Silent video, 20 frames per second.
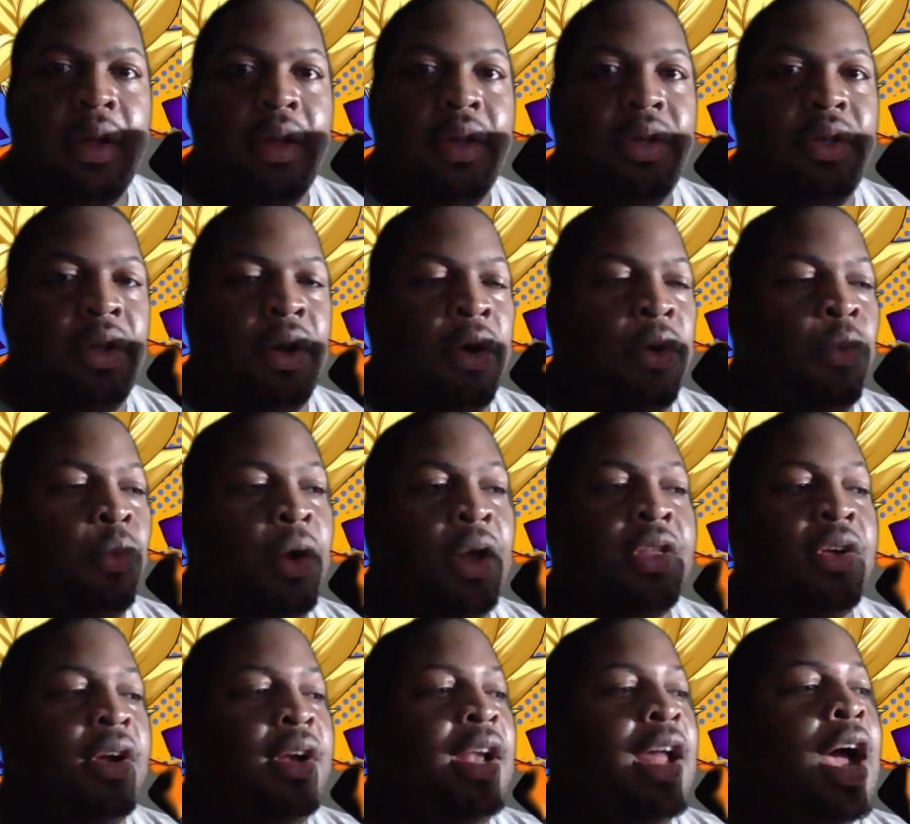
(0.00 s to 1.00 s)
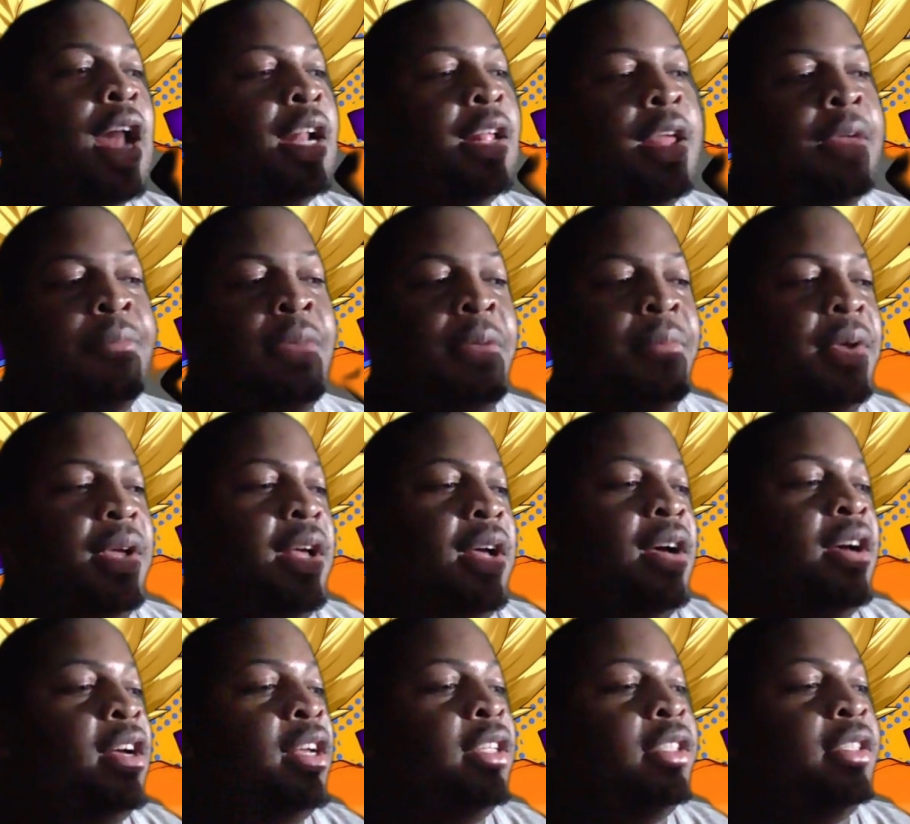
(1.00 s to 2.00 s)
you know, whether or not it be
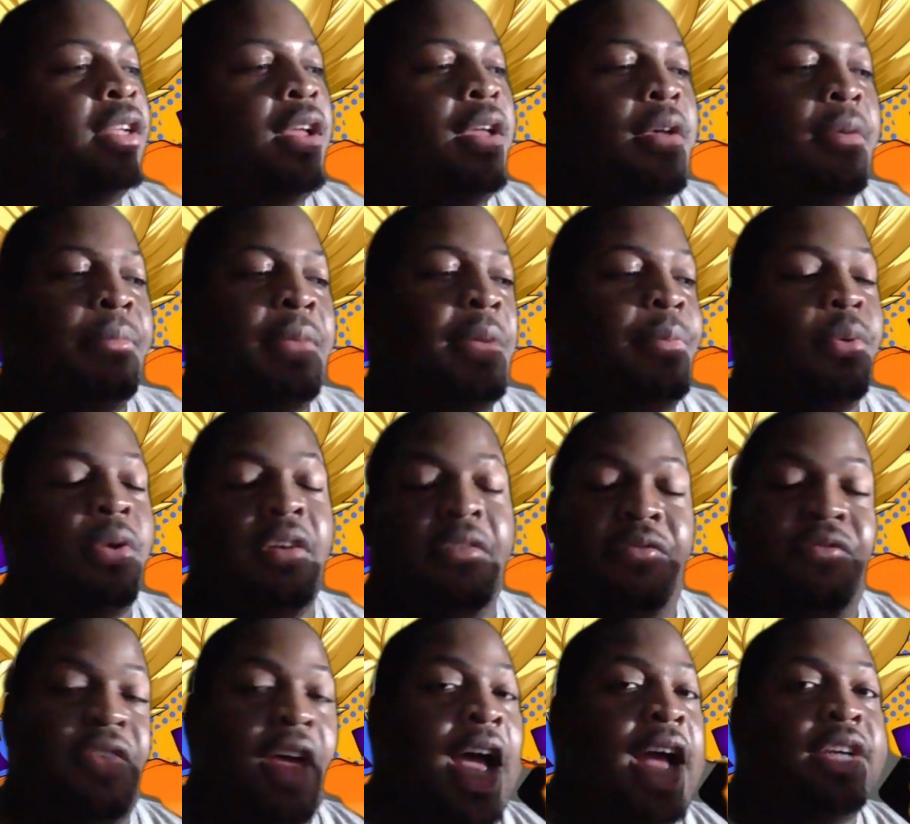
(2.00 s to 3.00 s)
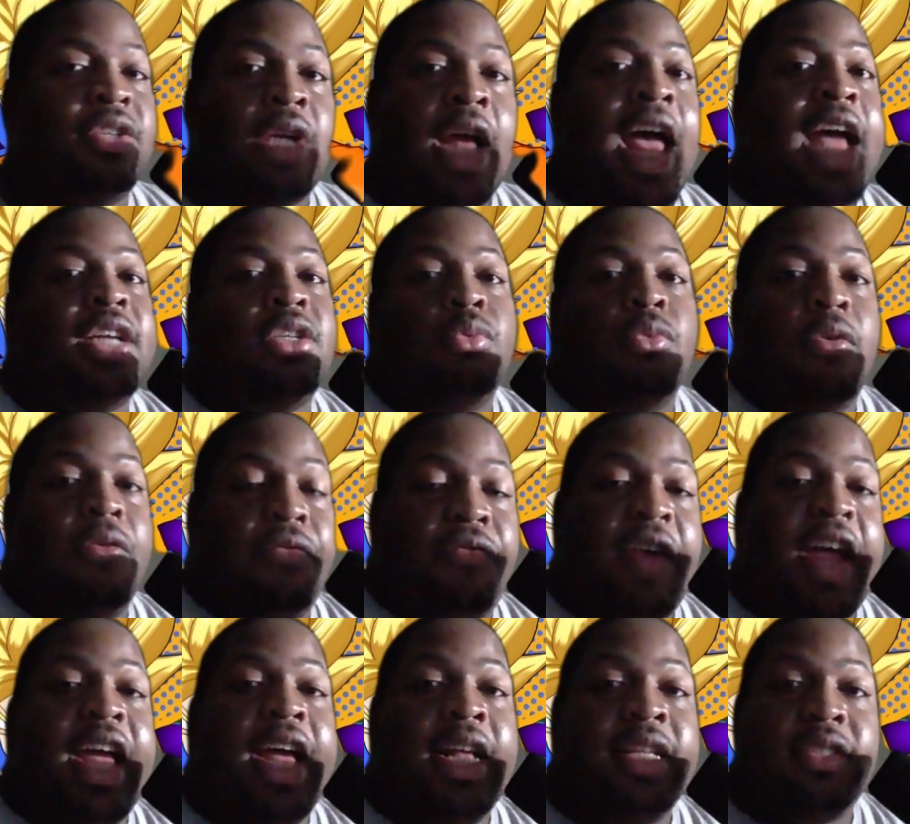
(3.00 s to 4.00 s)
because people are act actual
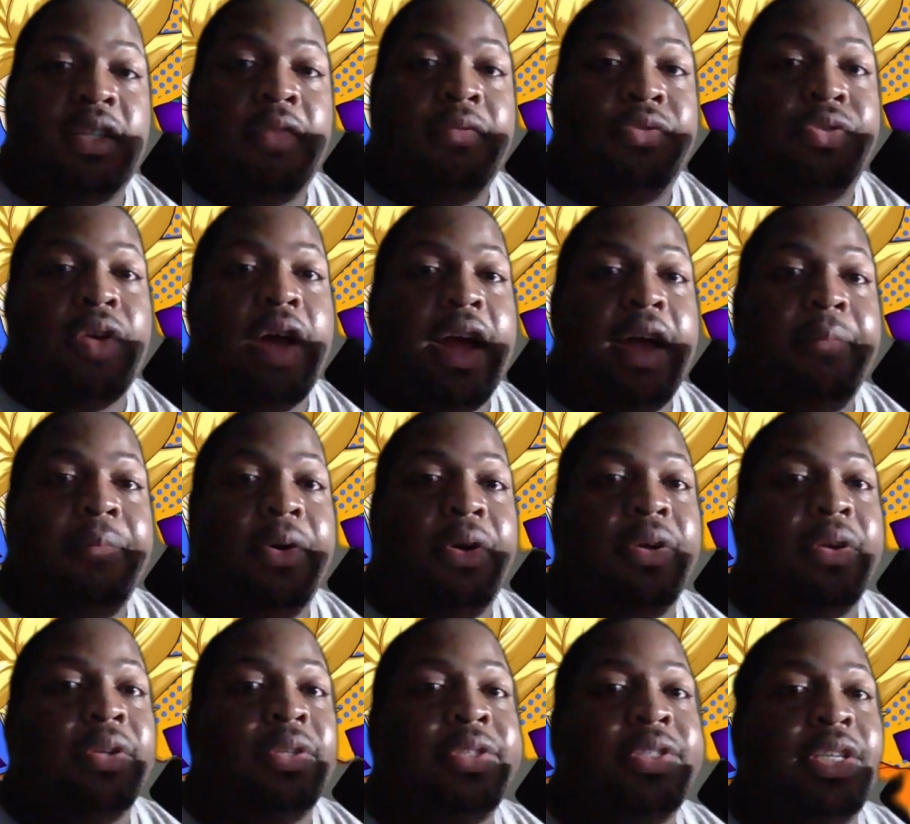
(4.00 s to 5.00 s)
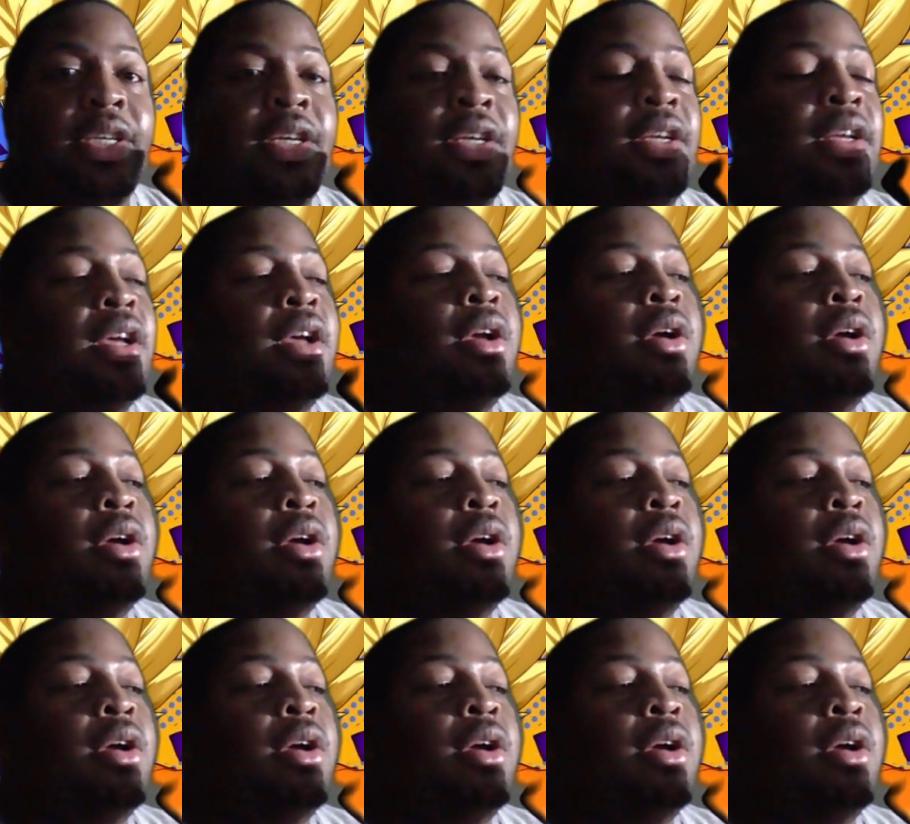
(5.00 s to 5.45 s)
fans of Dragon Ball Z,